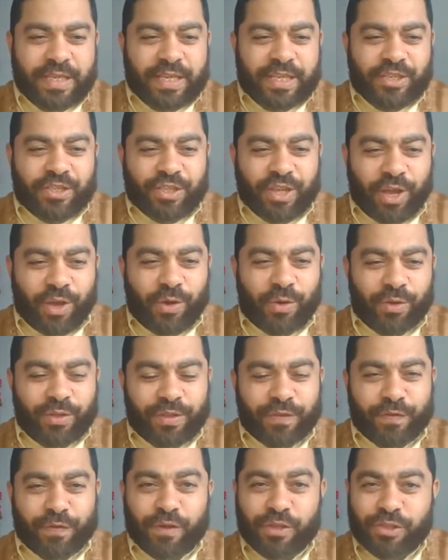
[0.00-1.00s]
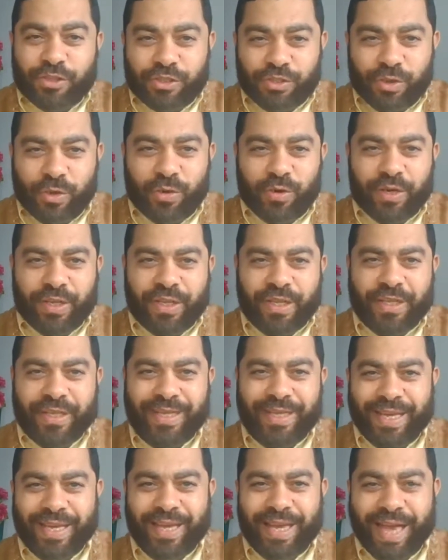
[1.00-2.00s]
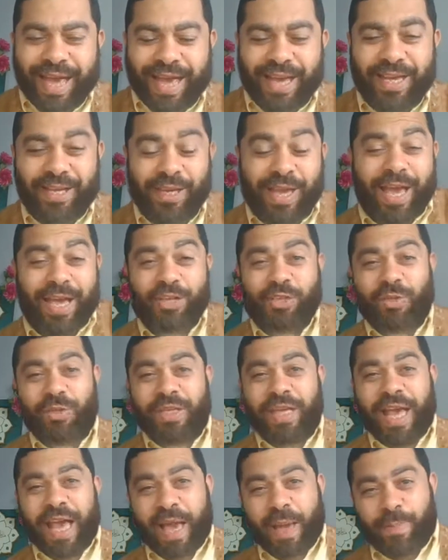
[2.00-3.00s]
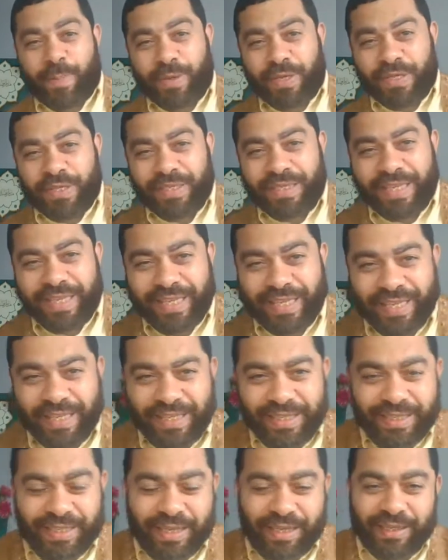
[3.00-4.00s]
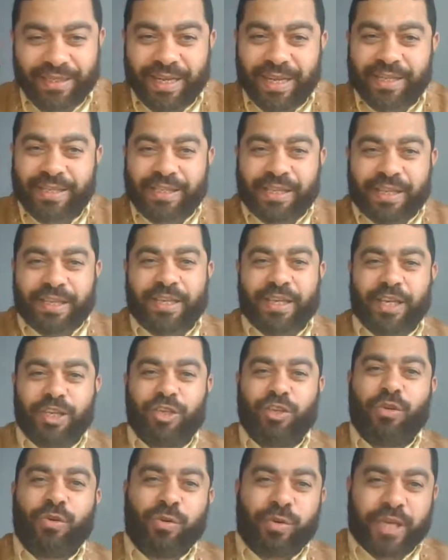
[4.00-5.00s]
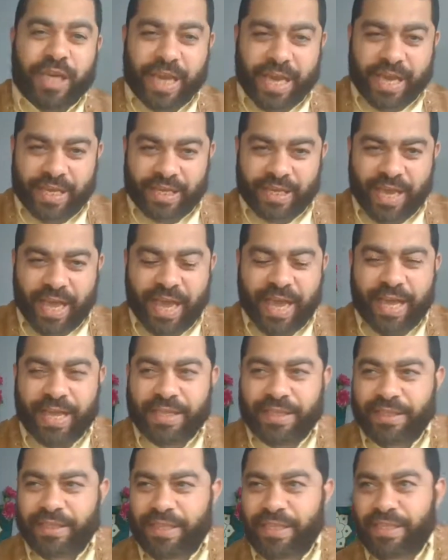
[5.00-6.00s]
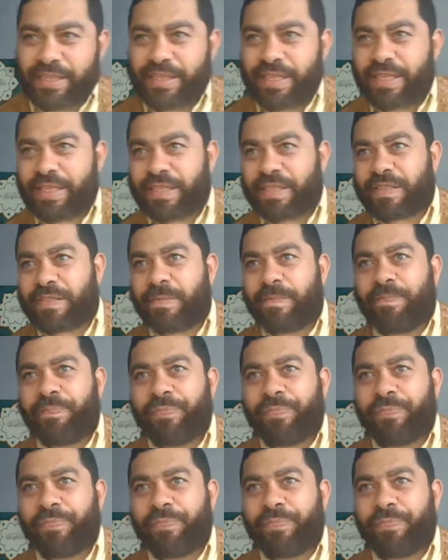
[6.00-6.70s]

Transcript: So the first story actually happened in London, UK, and this is